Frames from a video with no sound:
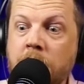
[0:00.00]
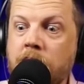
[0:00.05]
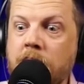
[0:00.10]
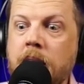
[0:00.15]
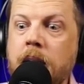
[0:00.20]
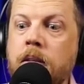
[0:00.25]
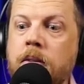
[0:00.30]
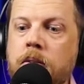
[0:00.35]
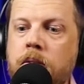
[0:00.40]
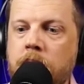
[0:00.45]
is
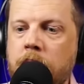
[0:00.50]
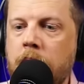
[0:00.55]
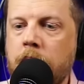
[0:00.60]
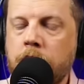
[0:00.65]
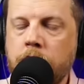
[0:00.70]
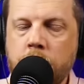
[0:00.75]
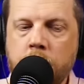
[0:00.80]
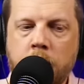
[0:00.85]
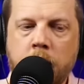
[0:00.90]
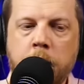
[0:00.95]

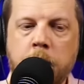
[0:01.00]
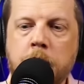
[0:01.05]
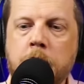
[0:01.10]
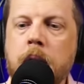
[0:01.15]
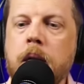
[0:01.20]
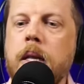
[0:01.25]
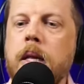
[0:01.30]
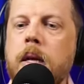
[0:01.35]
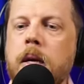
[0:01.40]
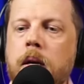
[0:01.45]
incensed. The
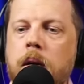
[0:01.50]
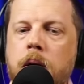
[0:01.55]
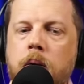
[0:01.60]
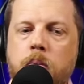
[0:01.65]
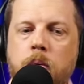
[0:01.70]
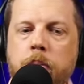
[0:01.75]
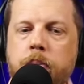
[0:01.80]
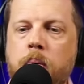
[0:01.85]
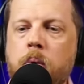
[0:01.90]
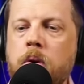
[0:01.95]
media
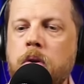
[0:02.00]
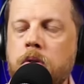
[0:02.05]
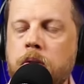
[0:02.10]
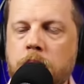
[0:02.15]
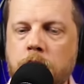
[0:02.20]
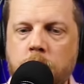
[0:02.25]
reports